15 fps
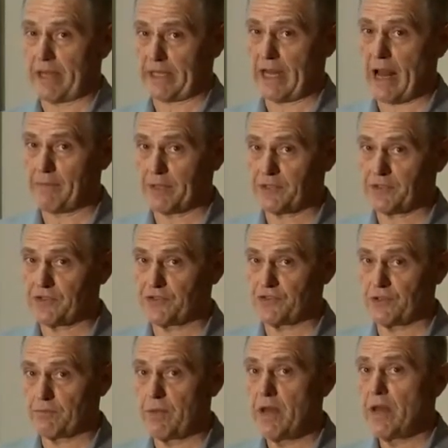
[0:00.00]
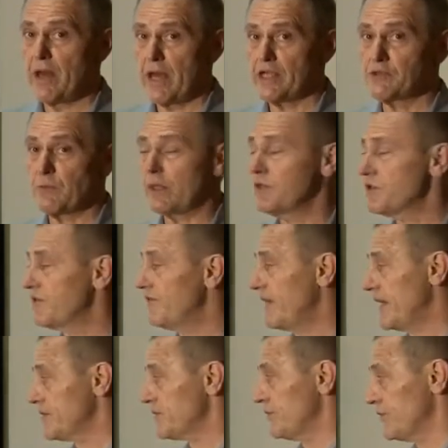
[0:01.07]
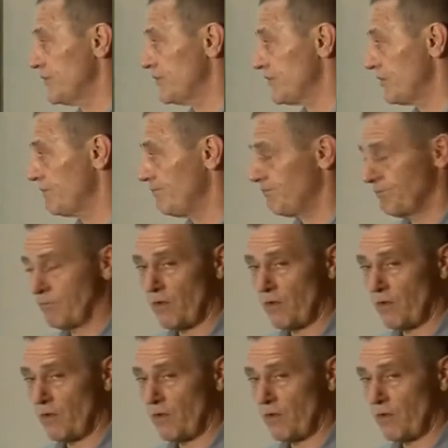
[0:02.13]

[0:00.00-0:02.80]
economic system as well as the financial system.